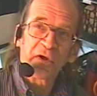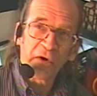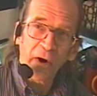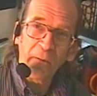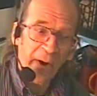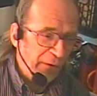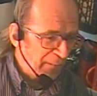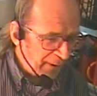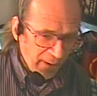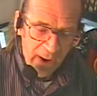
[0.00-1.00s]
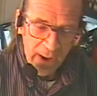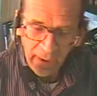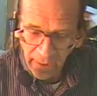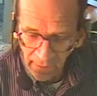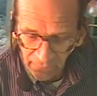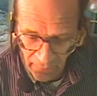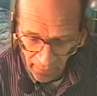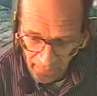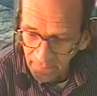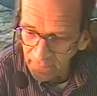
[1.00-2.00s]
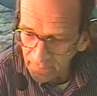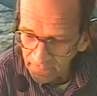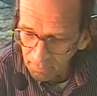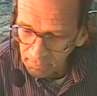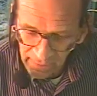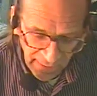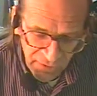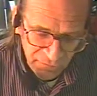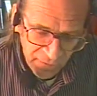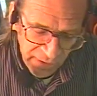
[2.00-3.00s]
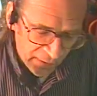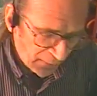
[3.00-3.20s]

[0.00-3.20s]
Car Radio up here. And my last video,